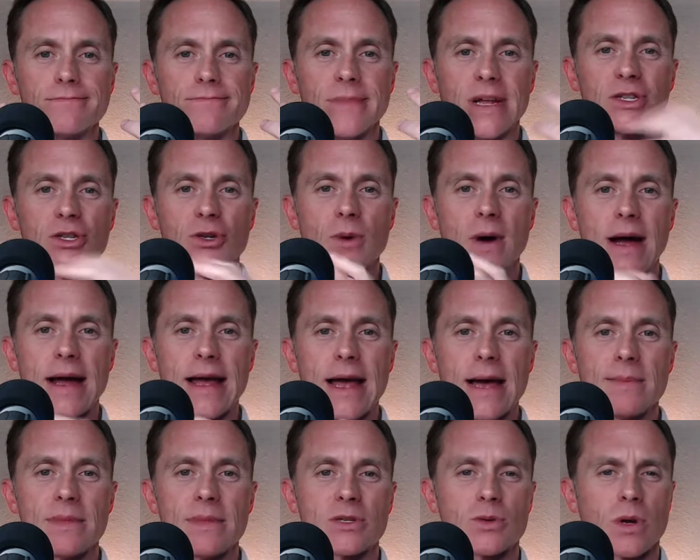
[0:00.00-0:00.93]
That's who I
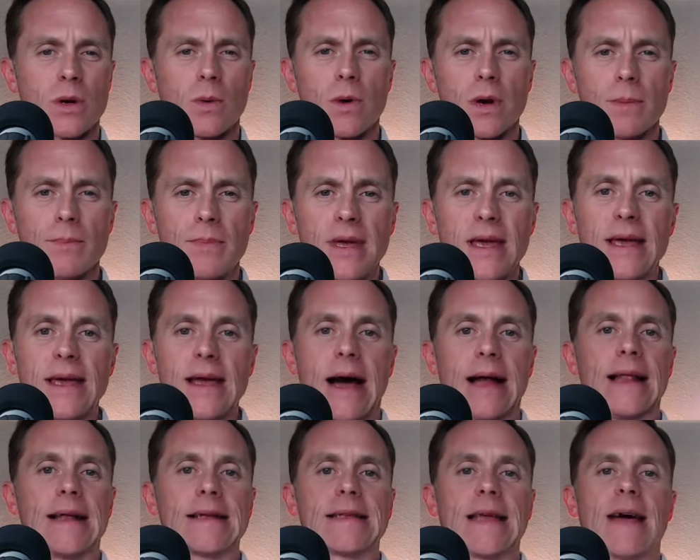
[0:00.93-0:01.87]
am. That's what I want to be. I
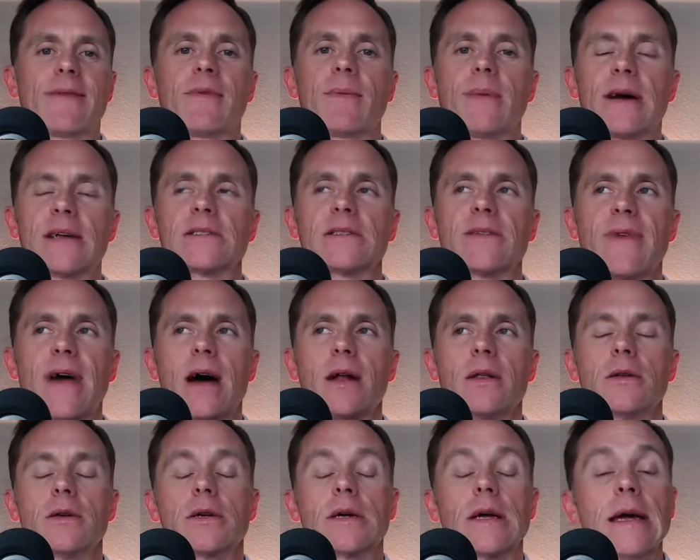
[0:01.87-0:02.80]
like to have a positive
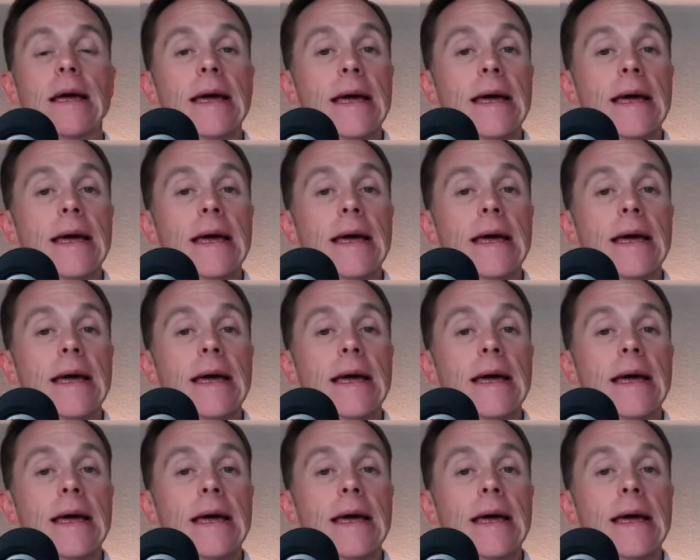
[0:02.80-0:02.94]
outlook.